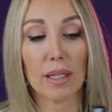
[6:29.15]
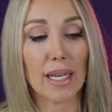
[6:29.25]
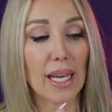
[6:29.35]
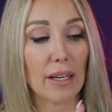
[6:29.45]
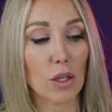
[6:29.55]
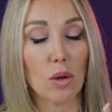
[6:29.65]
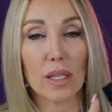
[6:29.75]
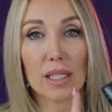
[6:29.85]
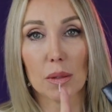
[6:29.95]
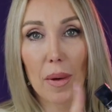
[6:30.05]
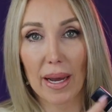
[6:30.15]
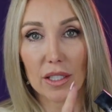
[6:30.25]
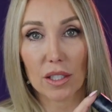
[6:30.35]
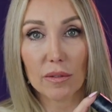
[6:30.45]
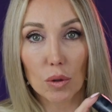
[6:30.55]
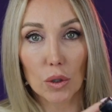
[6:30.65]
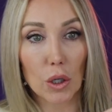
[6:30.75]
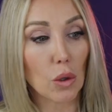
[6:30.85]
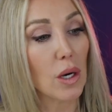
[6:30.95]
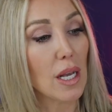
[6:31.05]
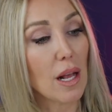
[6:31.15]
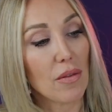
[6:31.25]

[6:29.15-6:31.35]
And again, don't let this packaging fool you.